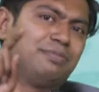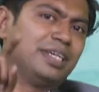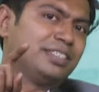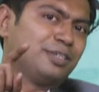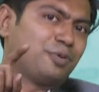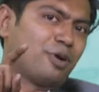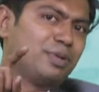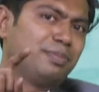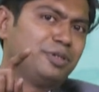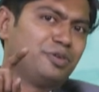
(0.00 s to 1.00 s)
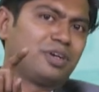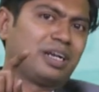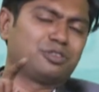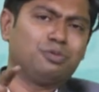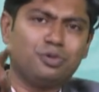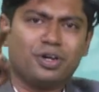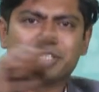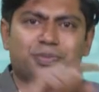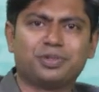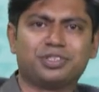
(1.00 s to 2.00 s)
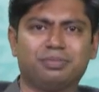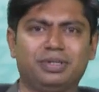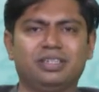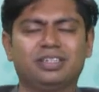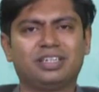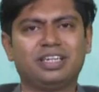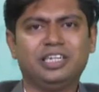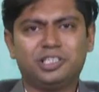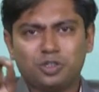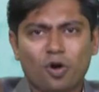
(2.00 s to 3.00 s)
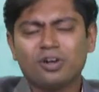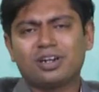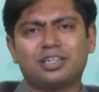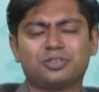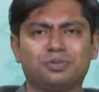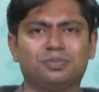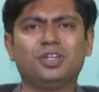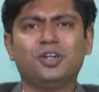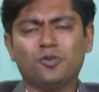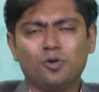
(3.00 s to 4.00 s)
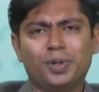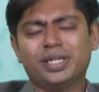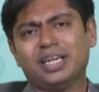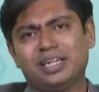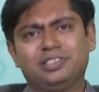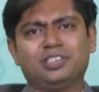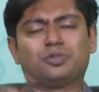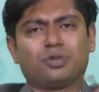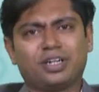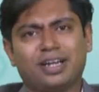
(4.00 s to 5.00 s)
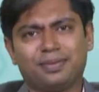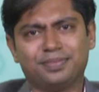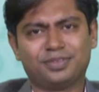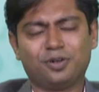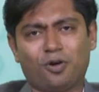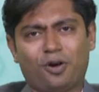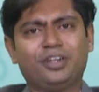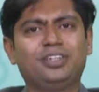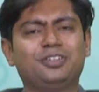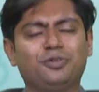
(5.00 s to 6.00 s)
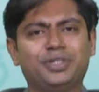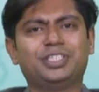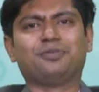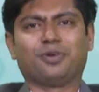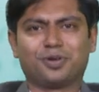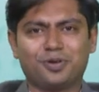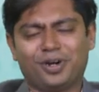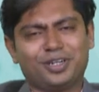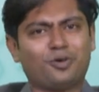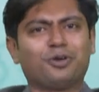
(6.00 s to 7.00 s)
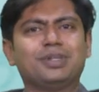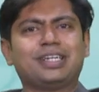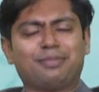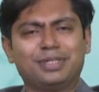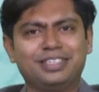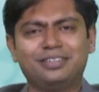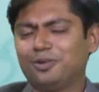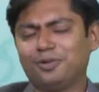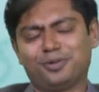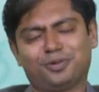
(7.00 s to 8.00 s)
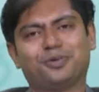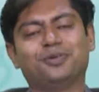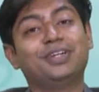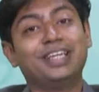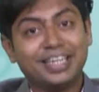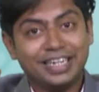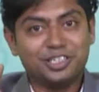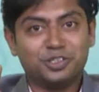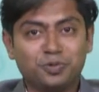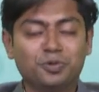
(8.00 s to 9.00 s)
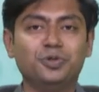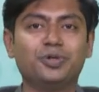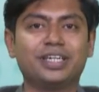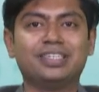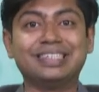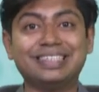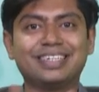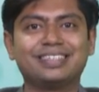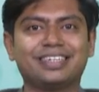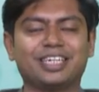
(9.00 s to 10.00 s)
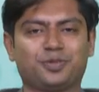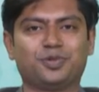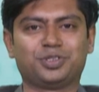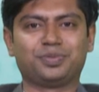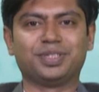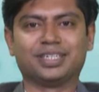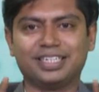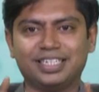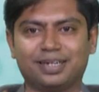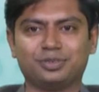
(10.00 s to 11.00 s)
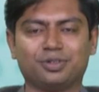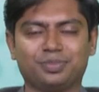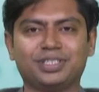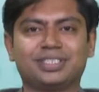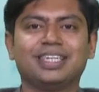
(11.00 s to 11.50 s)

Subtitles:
there is a problem in your classroom, you are responsible. It's your classroom. Nobody else is going to come. God, you're waiting for God. God will come and no. It's who you can create that atmosphere in terms of this.